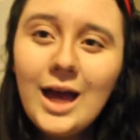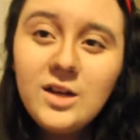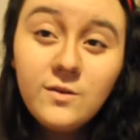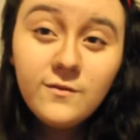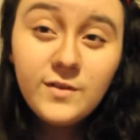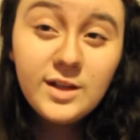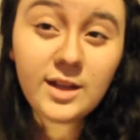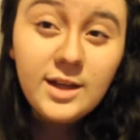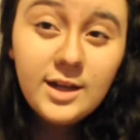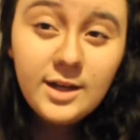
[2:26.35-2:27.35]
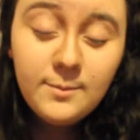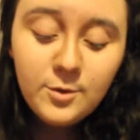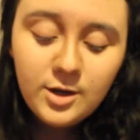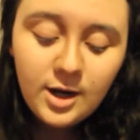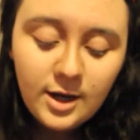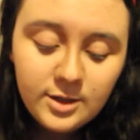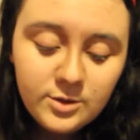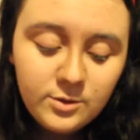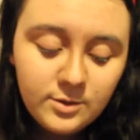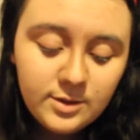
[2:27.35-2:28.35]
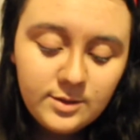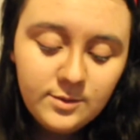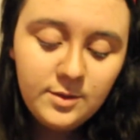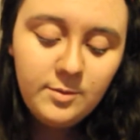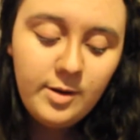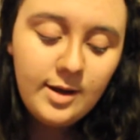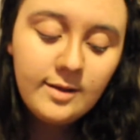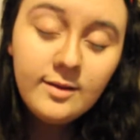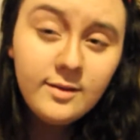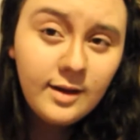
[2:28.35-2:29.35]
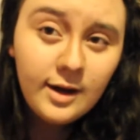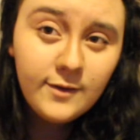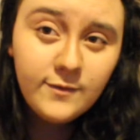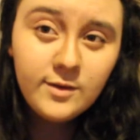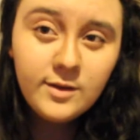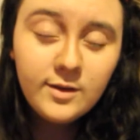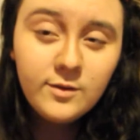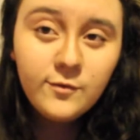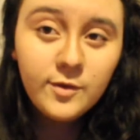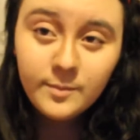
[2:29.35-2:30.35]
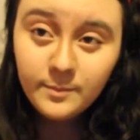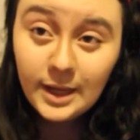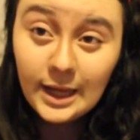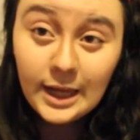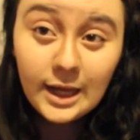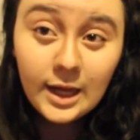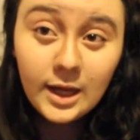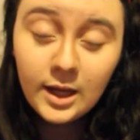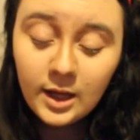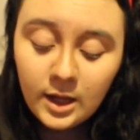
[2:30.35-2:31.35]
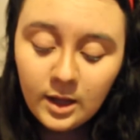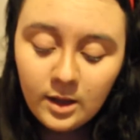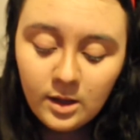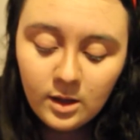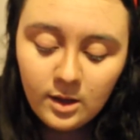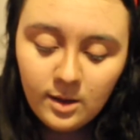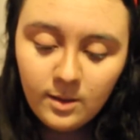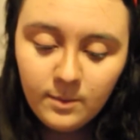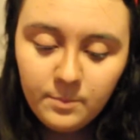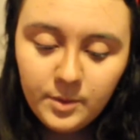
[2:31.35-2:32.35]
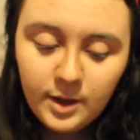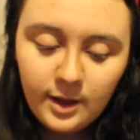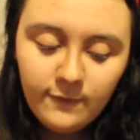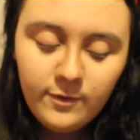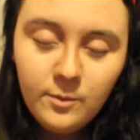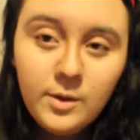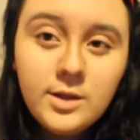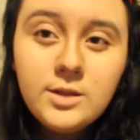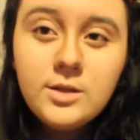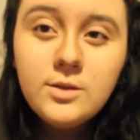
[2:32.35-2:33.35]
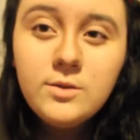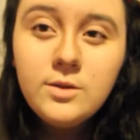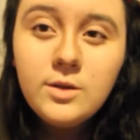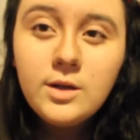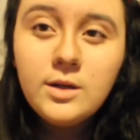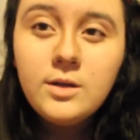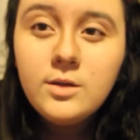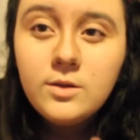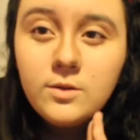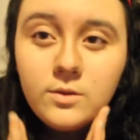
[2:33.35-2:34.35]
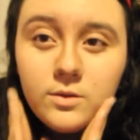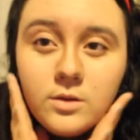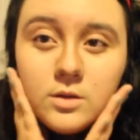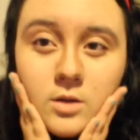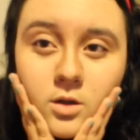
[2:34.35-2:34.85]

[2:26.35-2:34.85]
I don't feel like any more contour is going to be necessary for this for me, but if you want to, you can do...